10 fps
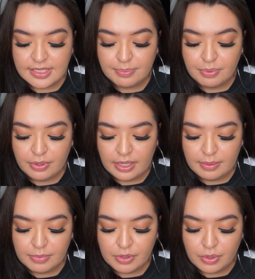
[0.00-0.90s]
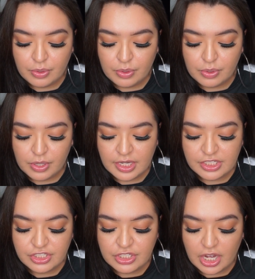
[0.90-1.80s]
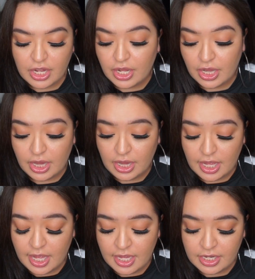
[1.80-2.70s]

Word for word: Supreme Kohl Kajal,